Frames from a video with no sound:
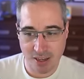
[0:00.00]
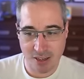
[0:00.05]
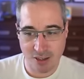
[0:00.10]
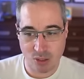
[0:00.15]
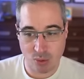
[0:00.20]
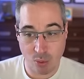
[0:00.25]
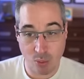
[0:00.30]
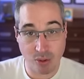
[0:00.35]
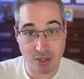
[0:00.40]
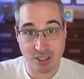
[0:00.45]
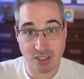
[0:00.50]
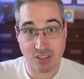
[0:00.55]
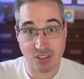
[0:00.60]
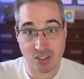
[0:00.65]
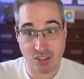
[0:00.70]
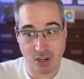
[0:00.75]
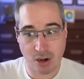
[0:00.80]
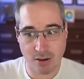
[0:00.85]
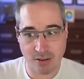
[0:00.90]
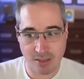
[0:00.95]
So we want it to
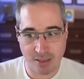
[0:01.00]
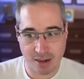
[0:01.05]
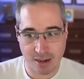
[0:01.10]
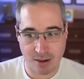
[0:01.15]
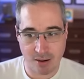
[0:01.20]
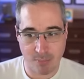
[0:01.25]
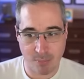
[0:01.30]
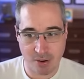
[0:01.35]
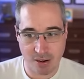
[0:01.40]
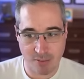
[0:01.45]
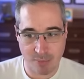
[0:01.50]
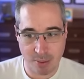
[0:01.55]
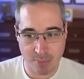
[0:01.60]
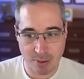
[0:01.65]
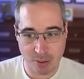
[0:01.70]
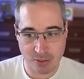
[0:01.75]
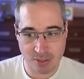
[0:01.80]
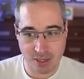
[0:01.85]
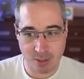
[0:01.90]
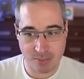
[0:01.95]
start there, but if my
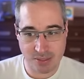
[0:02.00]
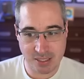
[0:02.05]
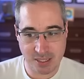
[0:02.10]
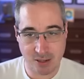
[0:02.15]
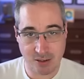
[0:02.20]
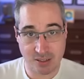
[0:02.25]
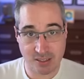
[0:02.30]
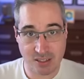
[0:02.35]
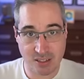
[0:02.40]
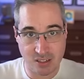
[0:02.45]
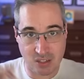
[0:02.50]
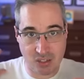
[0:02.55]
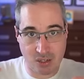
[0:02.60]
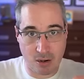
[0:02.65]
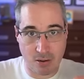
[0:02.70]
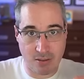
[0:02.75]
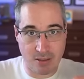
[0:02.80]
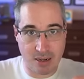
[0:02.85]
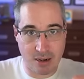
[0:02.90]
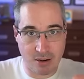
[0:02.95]
mouse comes here, it's going to
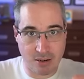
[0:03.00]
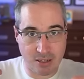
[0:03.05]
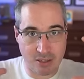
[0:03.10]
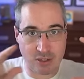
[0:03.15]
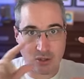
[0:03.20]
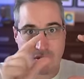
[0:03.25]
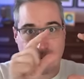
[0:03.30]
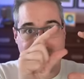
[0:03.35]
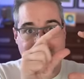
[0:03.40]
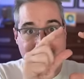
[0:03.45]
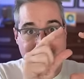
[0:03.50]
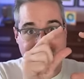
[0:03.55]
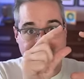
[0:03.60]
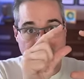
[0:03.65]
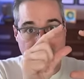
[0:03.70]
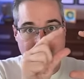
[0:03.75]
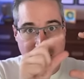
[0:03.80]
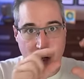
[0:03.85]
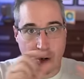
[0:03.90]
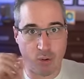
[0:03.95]
start there and just sort of
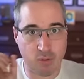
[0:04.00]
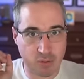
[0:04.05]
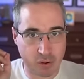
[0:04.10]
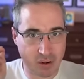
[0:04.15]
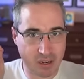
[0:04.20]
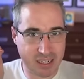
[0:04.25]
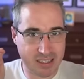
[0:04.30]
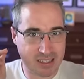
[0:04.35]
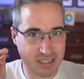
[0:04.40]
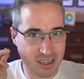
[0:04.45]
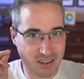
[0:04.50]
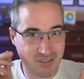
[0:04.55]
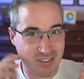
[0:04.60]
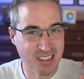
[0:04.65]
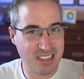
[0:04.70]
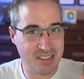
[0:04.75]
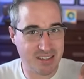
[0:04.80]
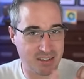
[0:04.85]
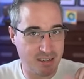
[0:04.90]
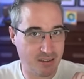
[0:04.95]
animate over instead
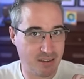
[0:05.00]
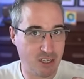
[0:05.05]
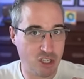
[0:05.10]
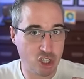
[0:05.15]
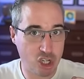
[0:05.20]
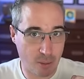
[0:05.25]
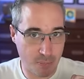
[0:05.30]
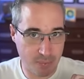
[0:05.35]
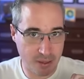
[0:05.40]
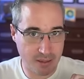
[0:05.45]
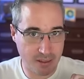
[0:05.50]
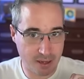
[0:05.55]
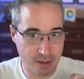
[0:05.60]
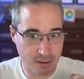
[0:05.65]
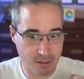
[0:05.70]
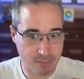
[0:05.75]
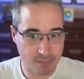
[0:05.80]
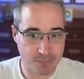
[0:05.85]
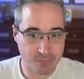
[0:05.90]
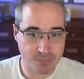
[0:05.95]
of instantly jumping
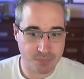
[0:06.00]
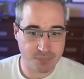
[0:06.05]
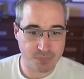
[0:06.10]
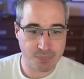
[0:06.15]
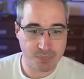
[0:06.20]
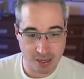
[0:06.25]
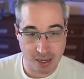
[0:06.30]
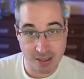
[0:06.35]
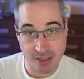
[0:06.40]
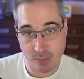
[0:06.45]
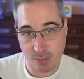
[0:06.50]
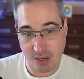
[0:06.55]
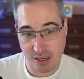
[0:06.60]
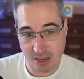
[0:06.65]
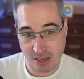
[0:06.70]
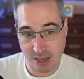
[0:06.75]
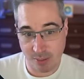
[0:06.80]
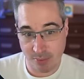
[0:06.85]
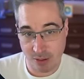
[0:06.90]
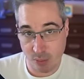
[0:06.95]
there. And then we
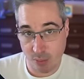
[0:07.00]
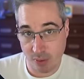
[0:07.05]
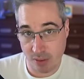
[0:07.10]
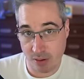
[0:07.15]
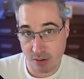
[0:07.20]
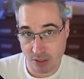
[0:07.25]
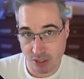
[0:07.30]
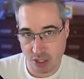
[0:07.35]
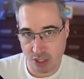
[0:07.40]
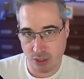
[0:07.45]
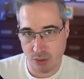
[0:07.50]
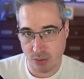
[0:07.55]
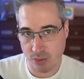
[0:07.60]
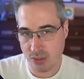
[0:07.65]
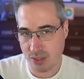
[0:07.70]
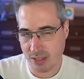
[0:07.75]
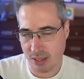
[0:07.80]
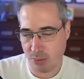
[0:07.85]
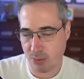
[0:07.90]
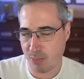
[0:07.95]
can come in with our 2,
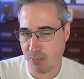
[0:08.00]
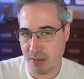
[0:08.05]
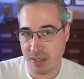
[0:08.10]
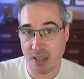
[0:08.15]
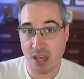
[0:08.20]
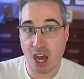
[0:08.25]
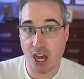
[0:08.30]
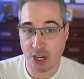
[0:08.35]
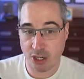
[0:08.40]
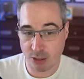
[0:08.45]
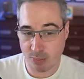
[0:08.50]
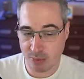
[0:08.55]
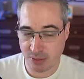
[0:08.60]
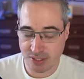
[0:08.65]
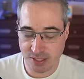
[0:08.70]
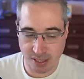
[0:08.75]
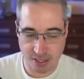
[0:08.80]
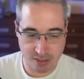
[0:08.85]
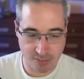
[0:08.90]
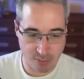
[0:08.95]
so that would be the
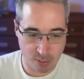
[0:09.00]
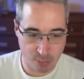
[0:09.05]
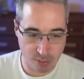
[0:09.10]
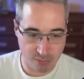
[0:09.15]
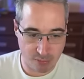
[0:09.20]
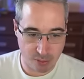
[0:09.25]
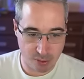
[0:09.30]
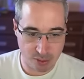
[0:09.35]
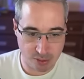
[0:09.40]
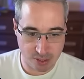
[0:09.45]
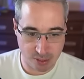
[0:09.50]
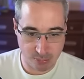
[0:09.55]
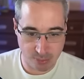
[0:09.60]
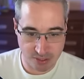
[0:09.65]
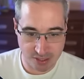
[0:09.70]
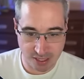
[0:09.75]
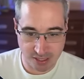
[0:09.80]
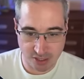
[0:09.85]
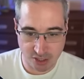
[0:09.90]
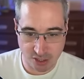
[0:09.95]
100% if you prefer using
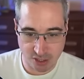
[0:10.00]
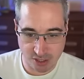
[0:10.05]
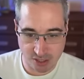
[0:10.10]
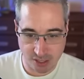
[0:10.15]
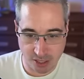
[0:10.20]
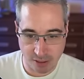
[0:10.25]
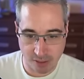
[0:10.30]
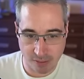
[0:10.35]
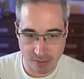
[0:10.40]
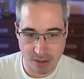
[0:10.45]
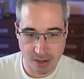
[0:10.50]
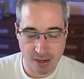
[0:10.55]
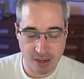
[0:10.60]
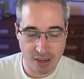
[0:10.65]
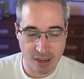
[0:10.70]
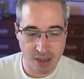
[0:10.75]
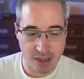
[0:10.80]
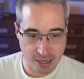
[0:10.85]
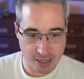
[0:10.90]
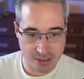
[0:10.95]
percentages here.
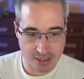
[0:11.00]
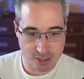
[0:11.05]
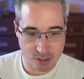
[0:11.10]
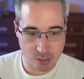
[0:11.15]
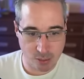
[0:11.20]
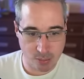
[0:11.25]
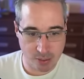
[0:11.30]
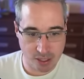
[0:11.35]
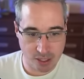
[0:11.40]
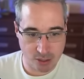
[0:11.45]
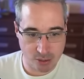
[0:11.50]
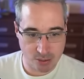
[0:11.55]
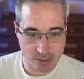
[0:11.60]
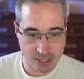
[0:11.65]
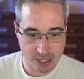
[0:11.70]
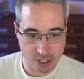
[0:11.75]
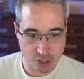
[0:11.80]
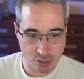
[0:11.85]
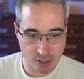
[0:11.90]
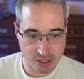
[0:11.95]
And that's where we can
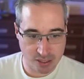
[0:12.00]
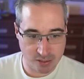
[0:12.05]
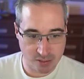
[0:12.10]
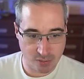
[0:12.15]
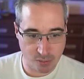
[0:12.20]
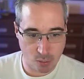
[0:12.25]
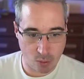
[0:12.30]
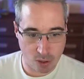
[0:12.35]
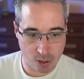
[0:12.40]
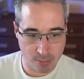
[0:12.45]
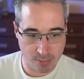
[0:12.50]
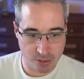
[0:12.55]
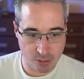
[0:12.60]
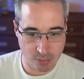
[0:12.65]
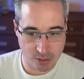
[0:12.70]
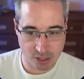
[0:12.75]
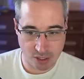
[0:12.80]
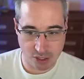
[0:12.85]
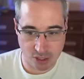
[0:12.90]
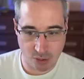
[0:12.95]
use that transform
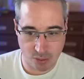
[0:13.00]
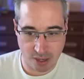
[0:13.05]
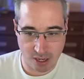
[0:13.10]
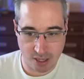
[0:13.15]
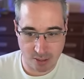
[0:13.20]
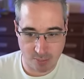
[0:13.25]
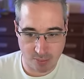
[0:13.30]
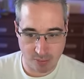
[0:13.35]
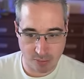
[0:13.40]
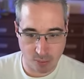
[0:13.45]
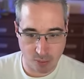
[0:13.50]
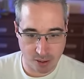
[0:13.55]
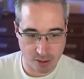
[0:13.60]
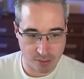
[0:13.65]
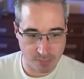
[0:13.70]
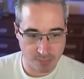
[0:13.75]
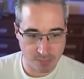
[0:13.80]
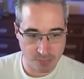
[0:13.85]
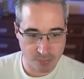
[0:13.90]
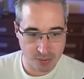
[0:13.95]
that we just created
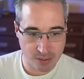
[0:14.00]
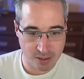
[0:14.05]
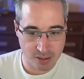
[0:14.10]
before.